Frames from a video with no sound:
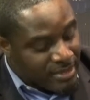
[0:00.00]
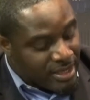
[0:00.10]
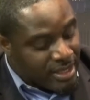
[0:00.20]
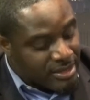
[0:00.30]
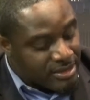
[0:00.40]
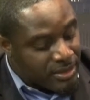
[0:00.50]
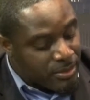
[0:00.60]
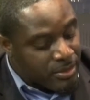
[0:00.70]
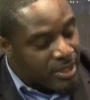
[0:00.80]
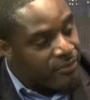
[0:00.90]
it's the
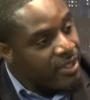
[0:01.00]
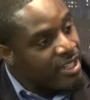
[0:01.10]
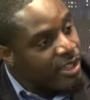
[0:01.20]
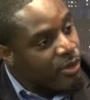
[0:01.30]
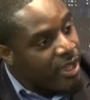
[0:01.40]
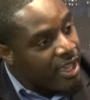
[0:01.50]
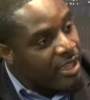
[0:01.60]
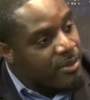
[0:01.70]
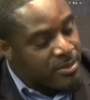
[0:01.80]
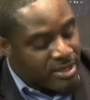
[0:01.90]
video
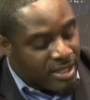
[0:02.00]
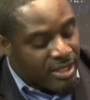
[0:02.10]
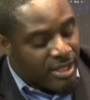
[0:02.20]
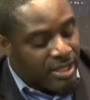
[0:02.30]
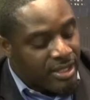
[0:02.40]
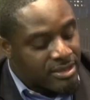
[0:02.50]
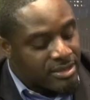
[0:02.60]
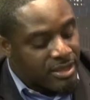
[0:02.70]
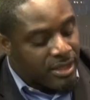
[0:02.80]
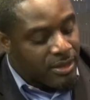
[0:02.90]
games, it's
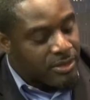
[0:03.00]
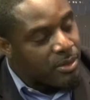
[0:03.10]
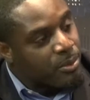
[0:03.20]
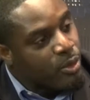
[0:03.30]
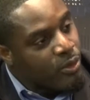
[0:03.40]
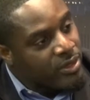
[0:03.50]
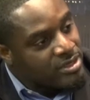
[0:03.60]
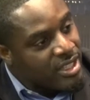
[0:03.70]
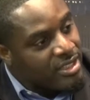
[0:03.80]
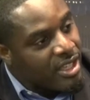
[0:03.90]
the movies
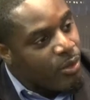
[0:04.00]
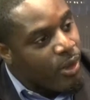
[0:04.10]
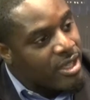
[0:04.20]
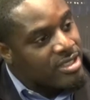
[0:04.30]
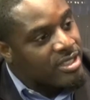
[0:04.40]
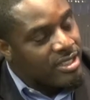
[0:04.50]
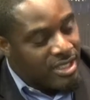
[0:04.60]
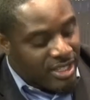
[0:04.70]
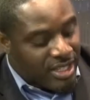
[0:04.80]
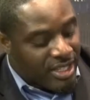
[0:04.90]
that they're watching,
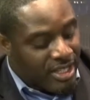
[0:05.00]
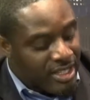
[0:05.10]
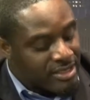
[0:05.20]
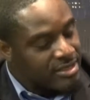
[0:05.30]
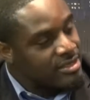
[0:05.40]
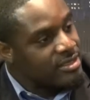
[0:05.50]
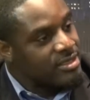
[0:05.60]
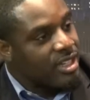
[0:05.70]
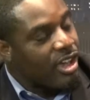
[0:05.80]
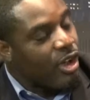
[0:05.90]
it's
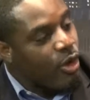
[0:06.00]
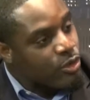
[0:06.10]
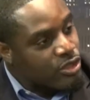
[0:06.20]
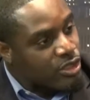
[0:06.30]
the culture.